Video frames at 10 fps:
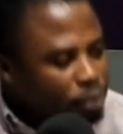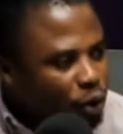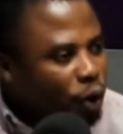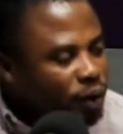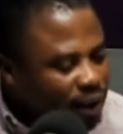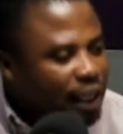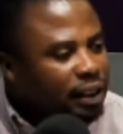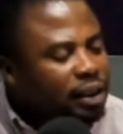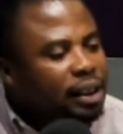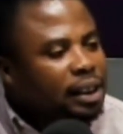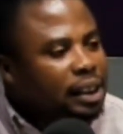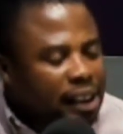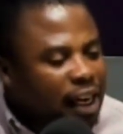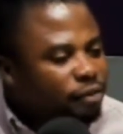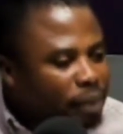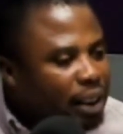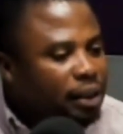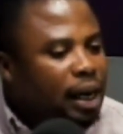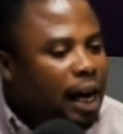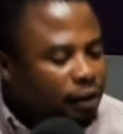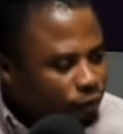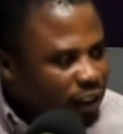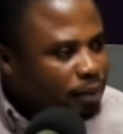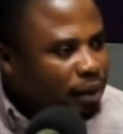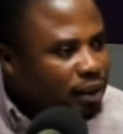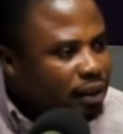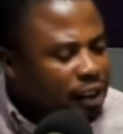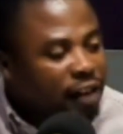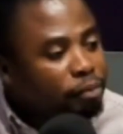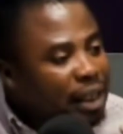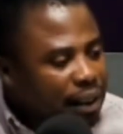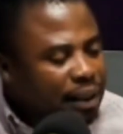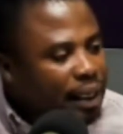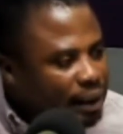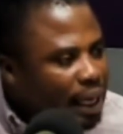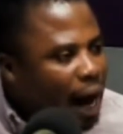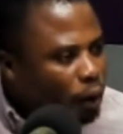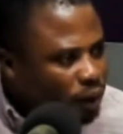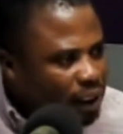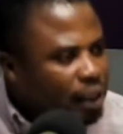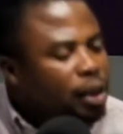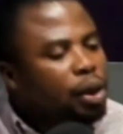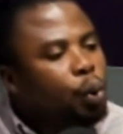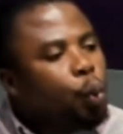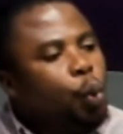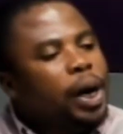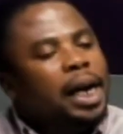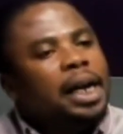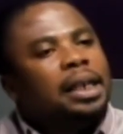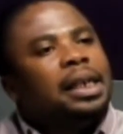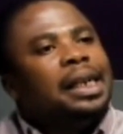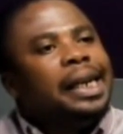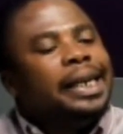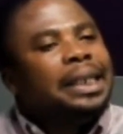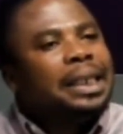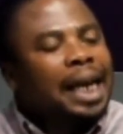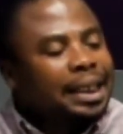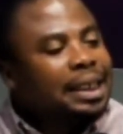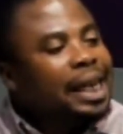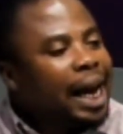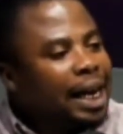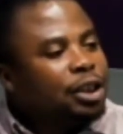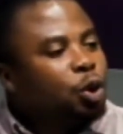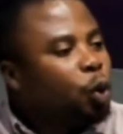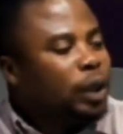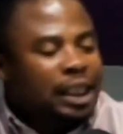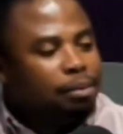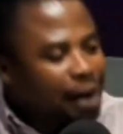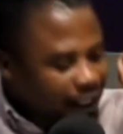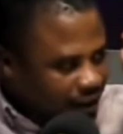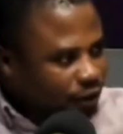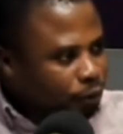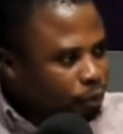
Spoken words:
Because then they have made an investment. They have made a certain outlay with a certain end goal in mind.